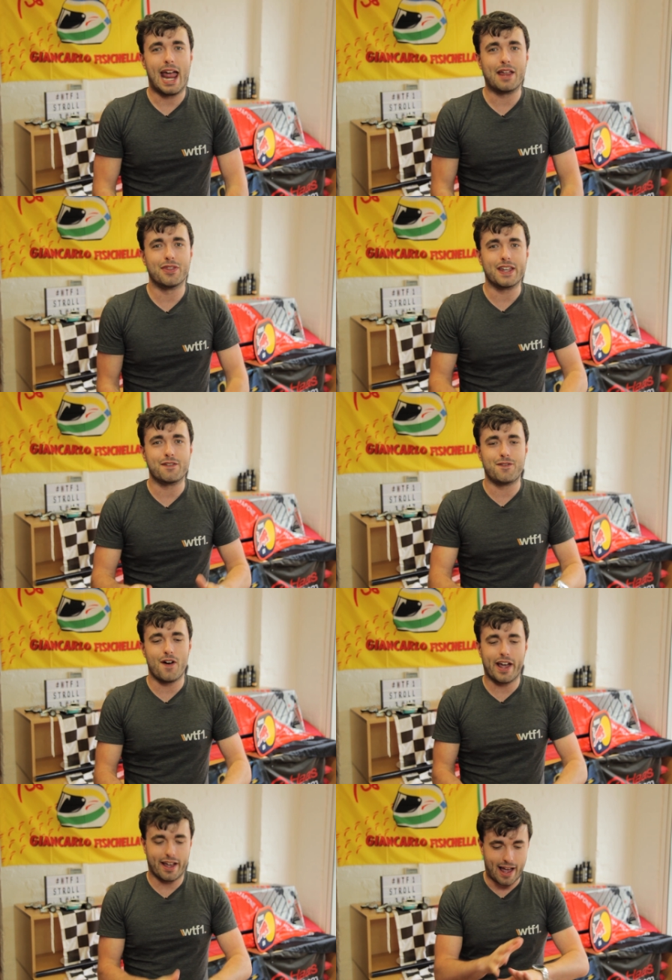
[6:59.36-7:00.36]
in the
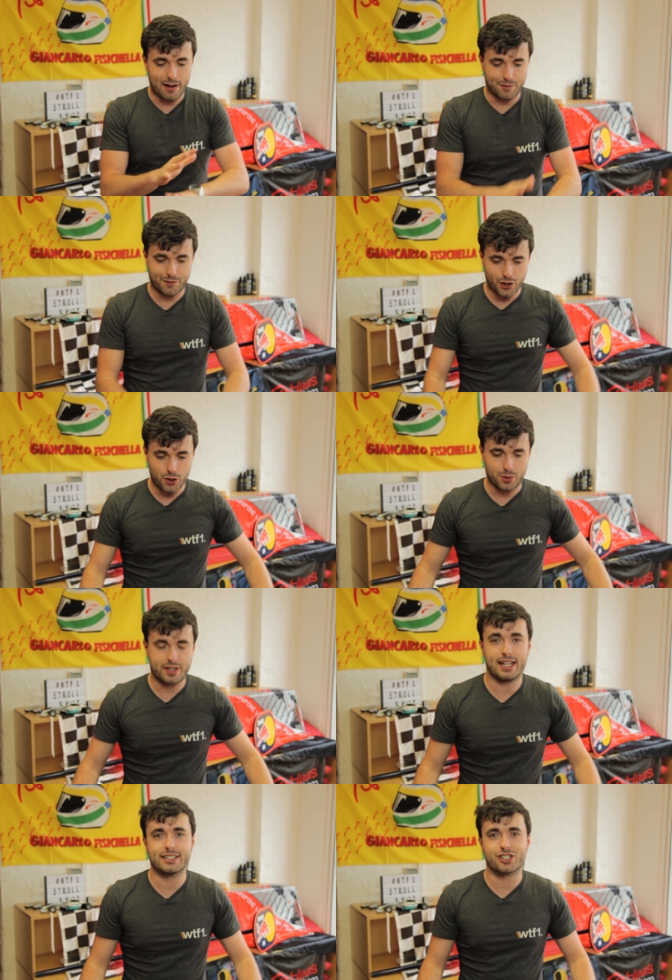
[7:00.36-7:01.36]
fire and feud
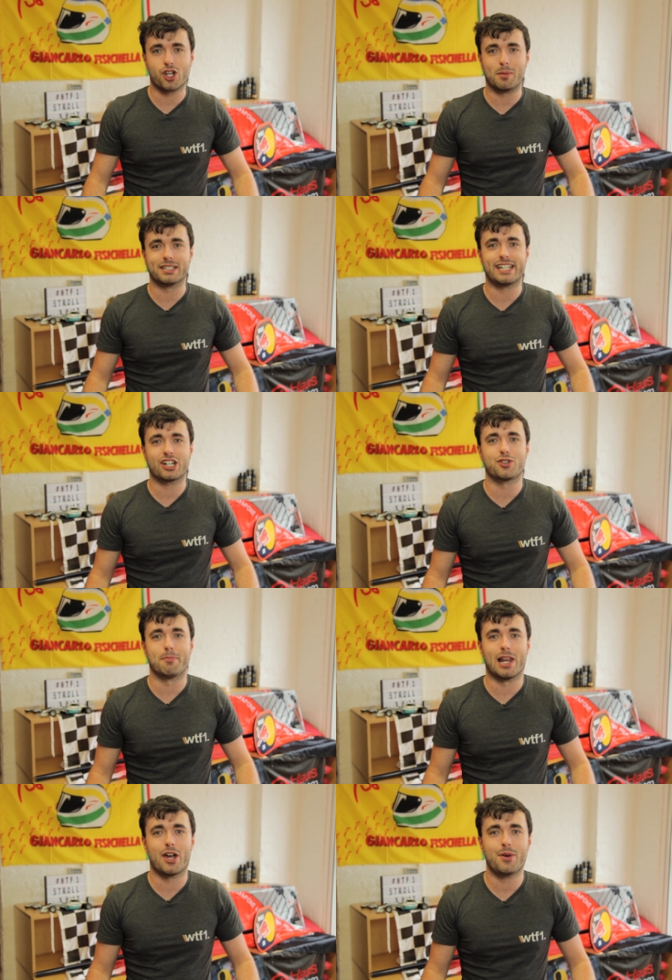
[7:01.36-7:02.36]
that is the comment section
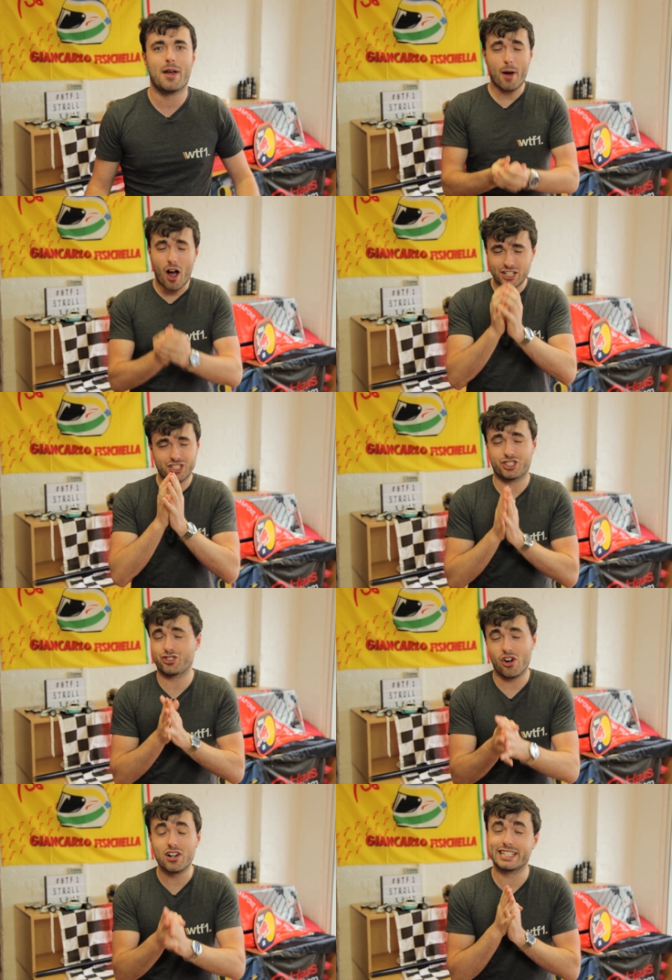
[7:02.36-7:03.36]
below. But I just
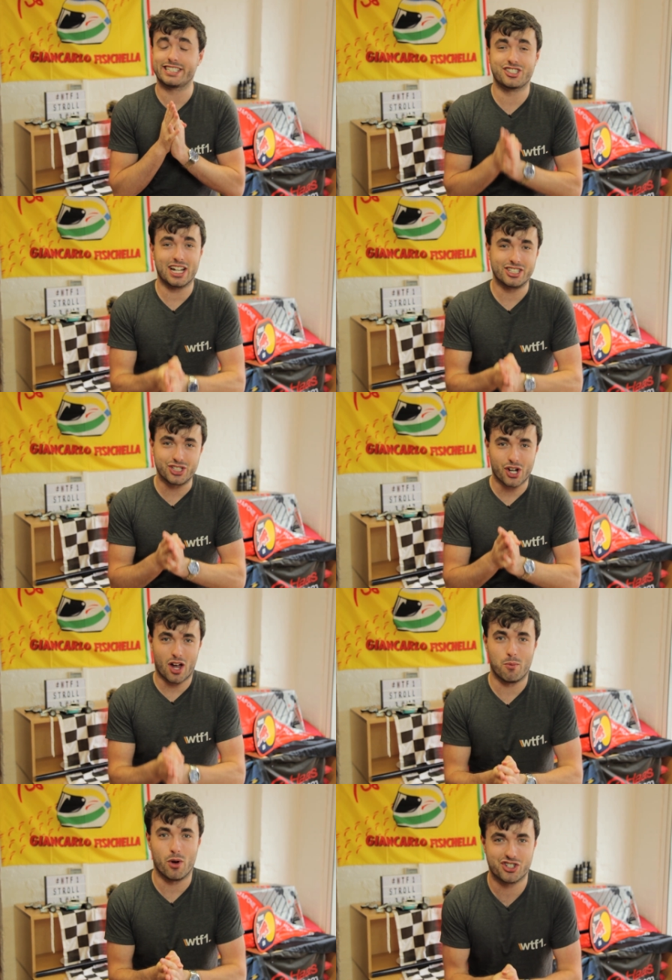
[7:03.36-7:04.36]
strongly suggest you
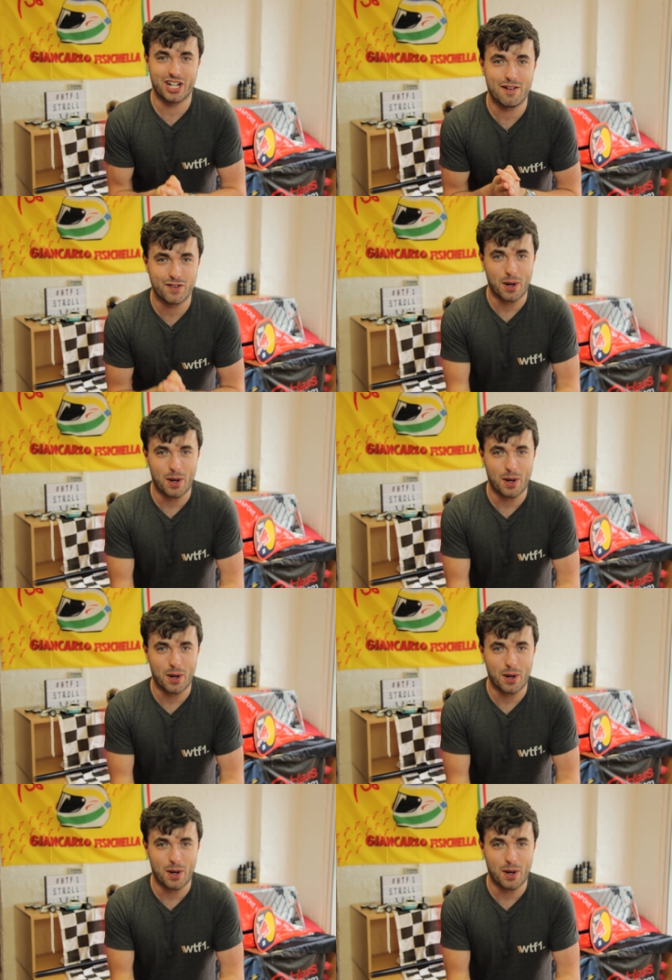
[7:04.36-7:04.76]
go and watch it if you